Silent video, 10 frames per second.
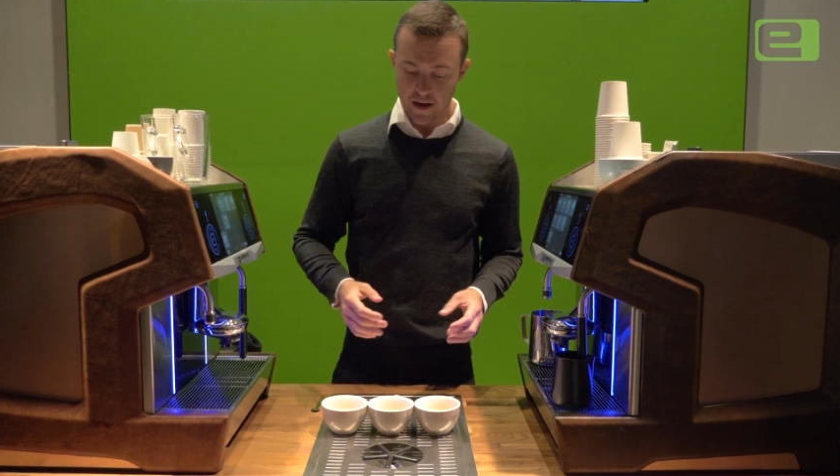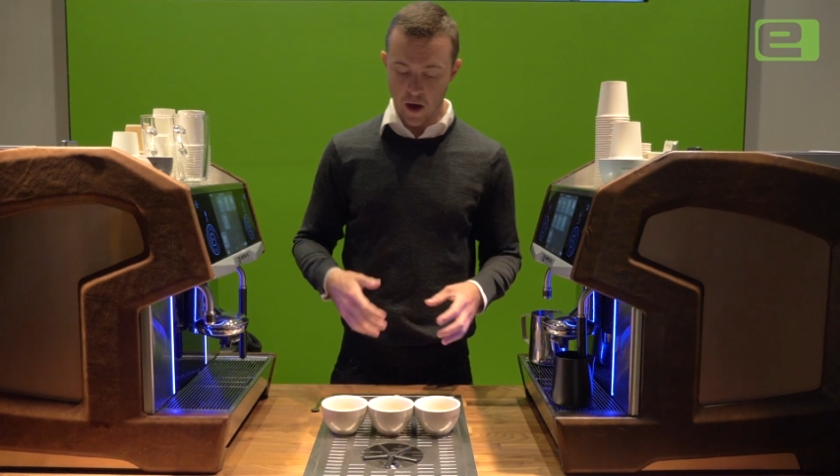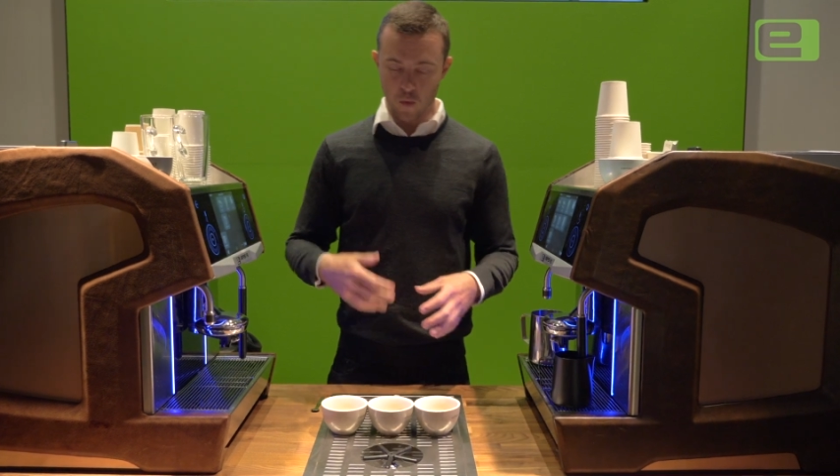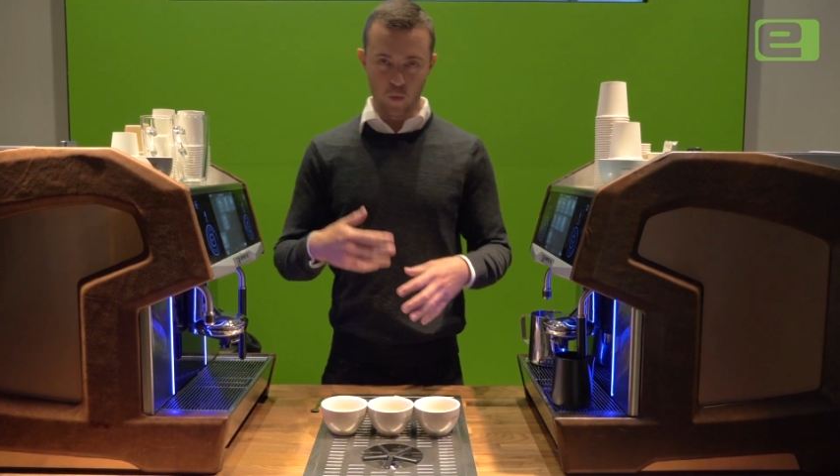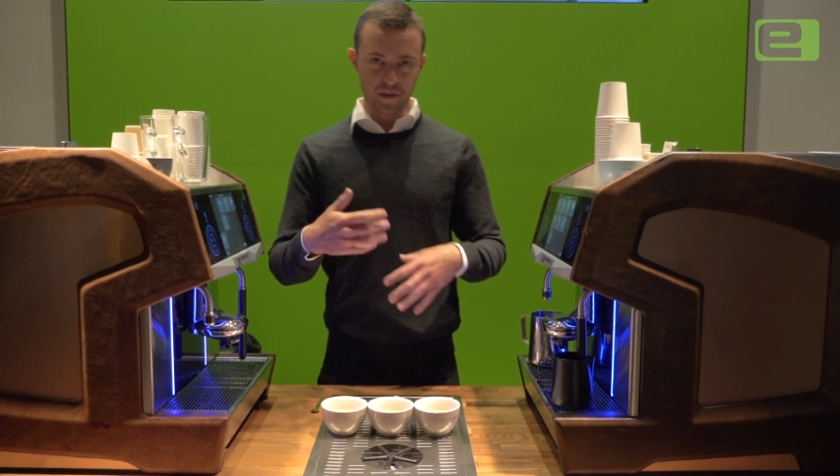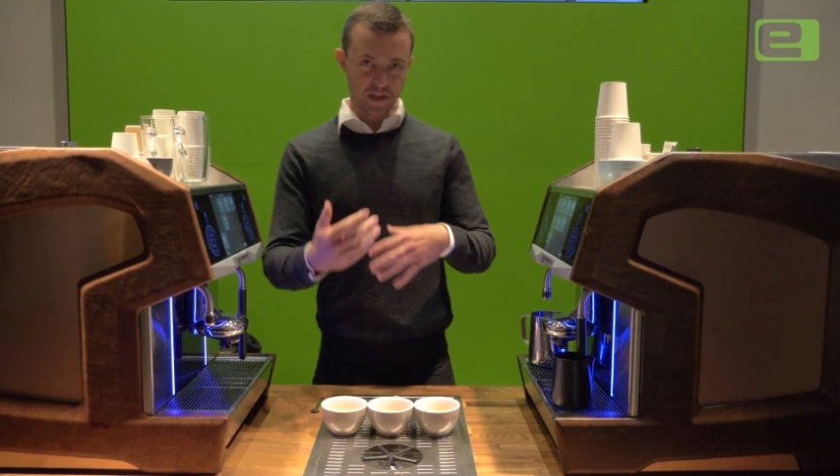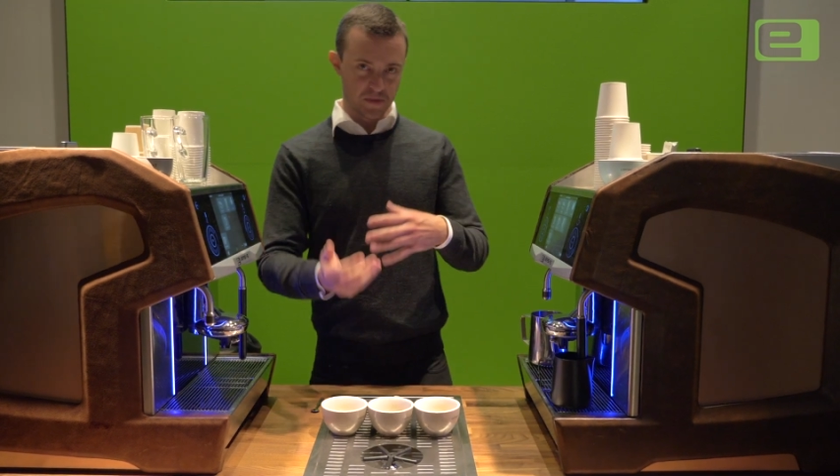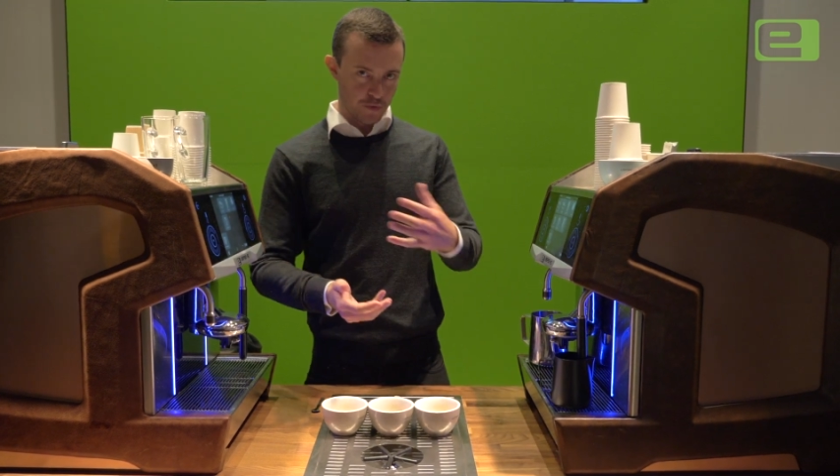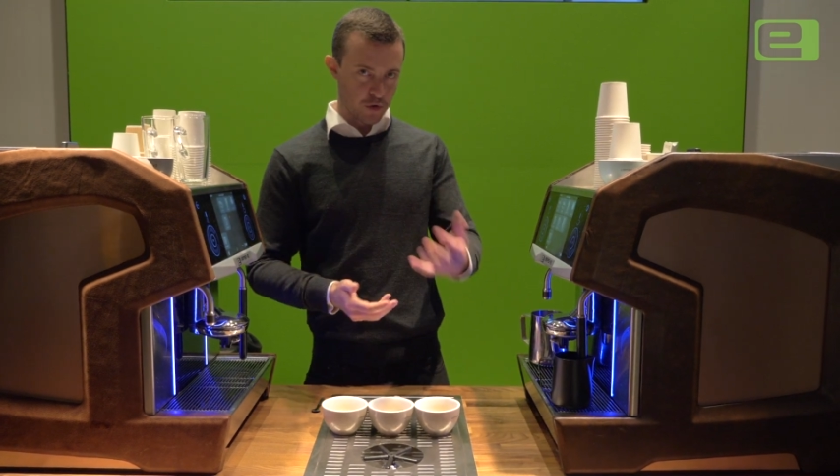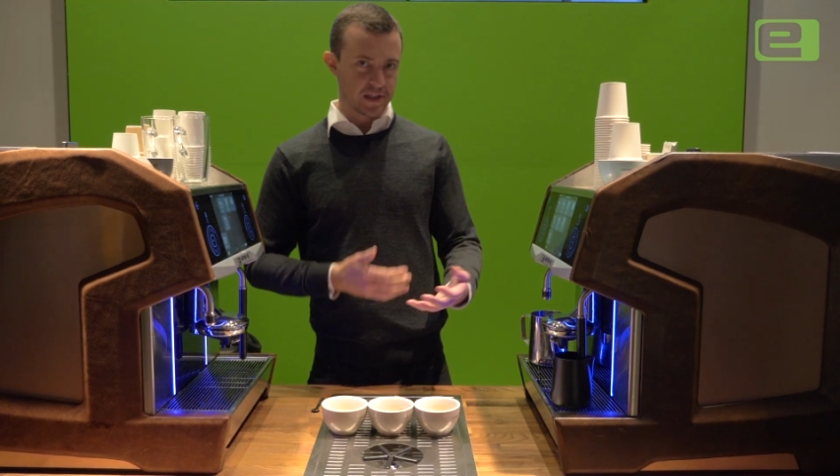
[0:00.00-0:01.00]
Now, with this
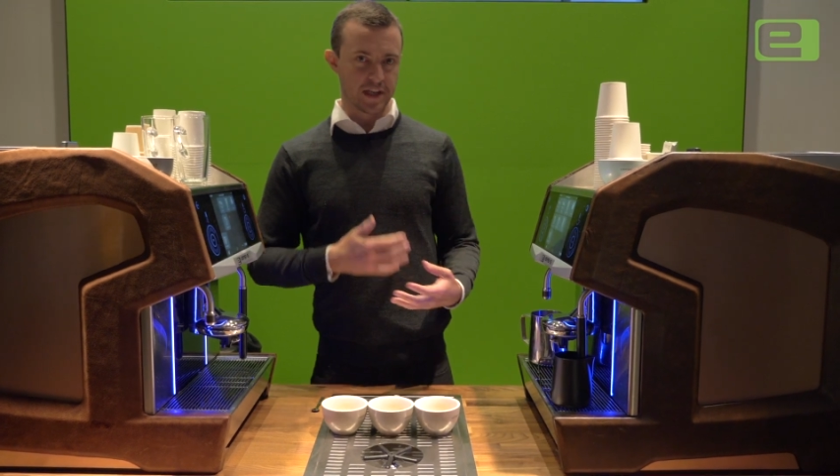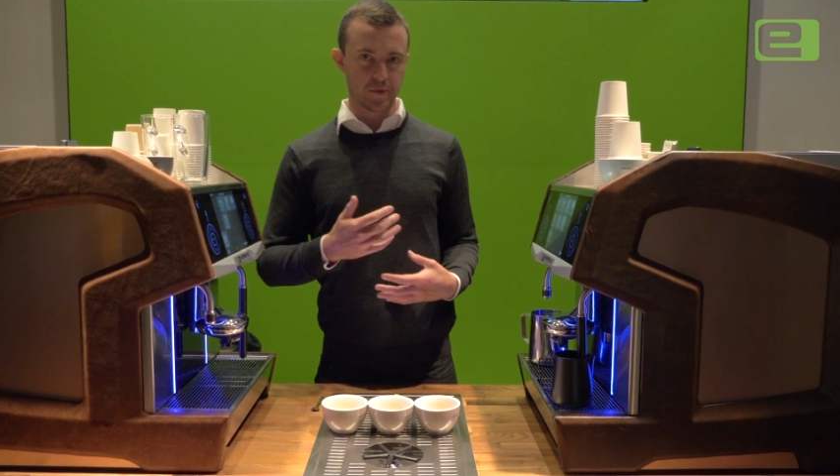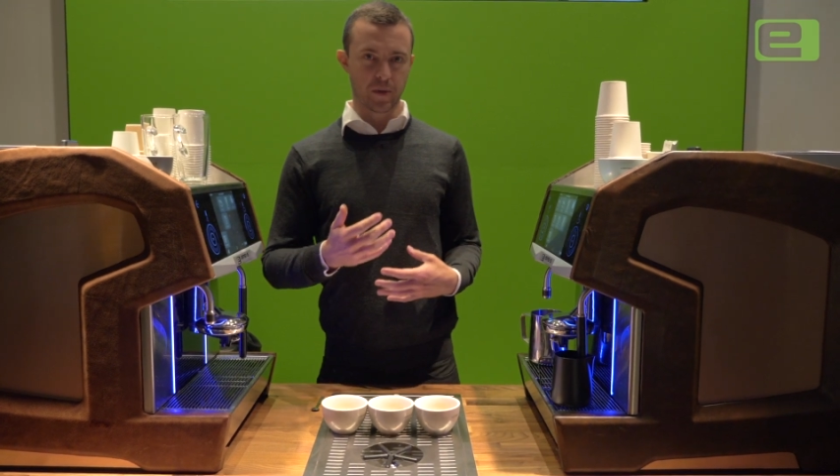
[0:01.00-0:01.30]
process,